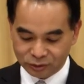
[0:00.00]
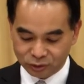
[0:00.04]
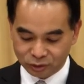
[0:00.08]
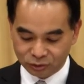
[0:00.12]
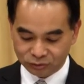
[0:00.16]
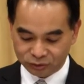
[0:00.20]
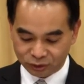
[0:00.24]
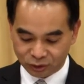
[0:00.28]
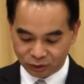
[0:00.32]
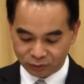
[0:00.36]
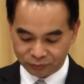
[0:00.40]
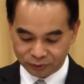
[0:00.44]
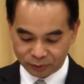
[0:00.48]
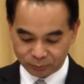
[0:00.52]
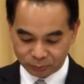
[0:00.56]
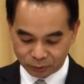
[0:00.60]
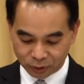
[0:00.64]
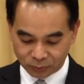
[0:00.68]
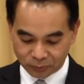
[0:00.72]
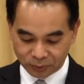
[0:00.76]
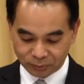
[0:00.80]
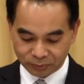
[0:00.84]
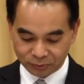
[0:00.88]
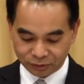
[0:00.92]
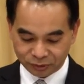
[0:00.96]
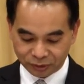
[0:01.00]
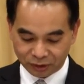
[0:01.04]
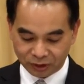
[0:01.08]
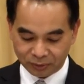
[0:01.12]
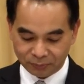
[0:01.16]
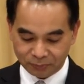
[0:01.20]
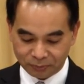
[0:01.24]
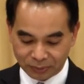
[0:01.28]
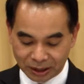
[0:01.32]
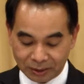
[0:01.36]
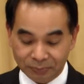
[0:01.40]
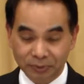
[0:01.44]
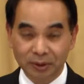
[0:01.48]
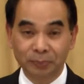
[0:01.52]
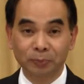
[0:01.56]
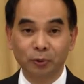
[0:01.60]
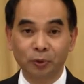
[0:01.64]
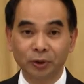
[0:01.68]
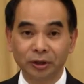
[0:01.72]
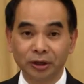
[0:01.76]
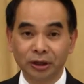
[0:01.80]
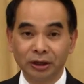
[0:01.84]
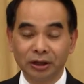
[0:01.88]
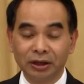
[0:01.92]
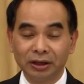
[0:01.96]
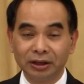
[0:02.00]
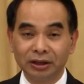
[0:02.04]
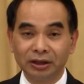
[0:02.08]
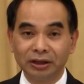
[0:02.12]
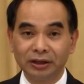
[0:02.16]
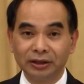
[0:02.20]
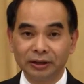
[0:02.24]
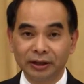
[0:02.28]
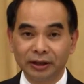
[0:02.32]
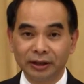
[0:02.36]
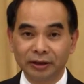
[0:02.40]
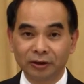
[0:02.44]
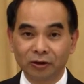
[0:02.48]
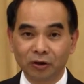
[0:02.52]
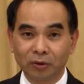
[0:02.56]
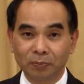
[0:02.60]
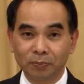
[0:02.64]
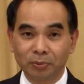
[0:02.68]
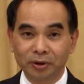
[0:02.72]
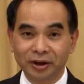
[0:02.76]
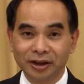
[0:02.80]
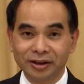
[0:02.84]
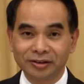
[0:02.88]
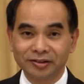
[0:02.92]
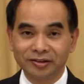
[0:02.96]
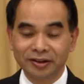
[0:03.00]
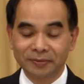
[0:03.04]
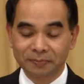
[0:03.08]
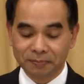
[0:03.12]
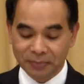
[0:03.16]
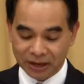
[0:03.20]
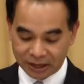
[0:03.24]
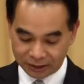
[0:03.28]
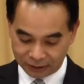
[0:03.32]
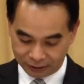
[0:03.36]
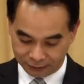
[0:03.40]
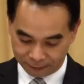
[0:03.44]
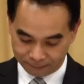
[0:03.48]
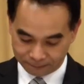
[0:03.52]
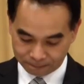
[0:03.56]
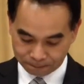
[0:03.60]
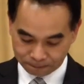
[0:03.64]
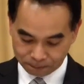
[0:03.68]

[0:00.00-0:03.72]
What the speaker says: to solve the problems of Maptaput in a comprehensive manner